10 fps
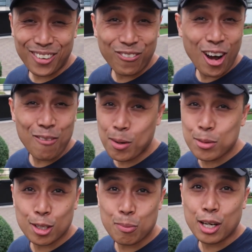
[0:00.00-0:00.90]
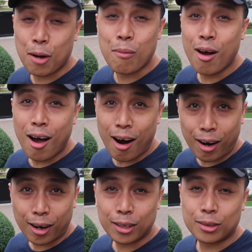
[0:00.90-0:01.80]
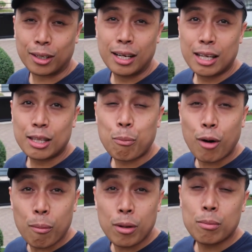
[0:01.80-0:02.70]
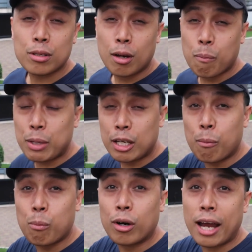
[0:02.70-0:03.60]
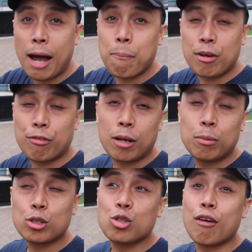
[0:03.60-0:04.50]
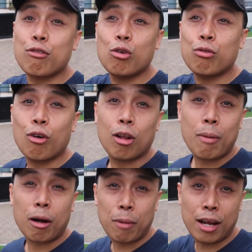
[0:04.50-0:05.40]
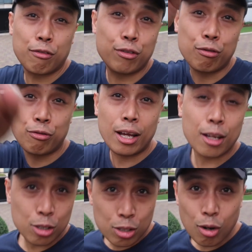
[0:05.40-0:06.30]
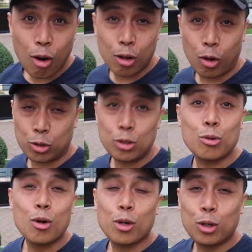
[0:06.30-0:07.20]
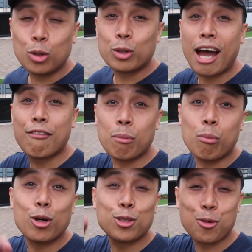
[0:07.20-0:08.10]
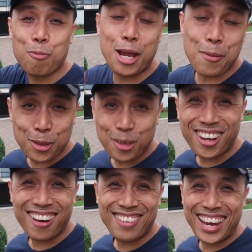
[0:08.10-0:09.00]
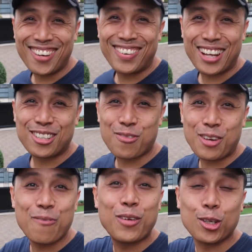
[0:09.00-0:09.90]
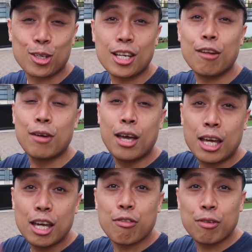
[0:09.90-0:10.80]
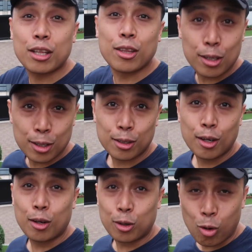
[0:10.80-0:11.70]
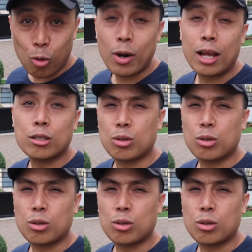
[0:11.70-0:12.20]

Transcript: The problems just become harder. The problems become more amplified because you have no fallback plan. If you fail, it's all on you. You don't have a boss to blame. You don't have anyone else to blame but yourself if it doesn't go well.